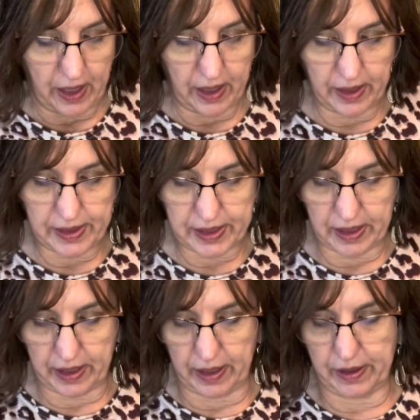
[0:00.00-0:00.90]
is
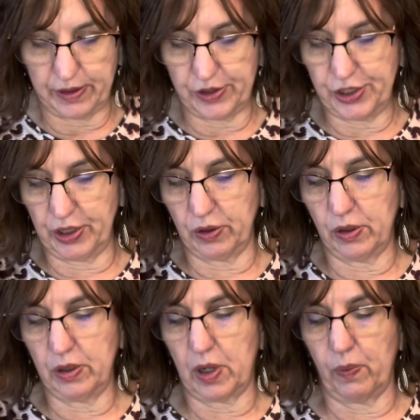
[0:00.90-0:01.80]
the
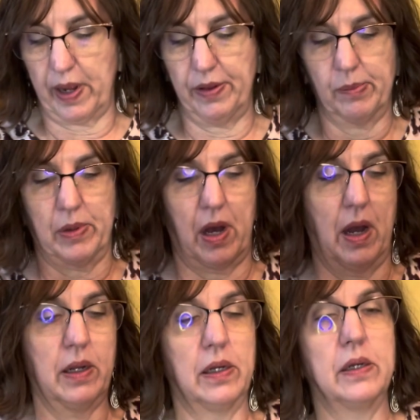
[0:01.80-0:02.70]
Jingle Around the
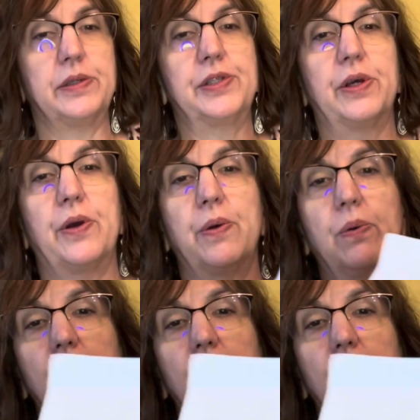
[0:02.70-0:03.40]
Block. So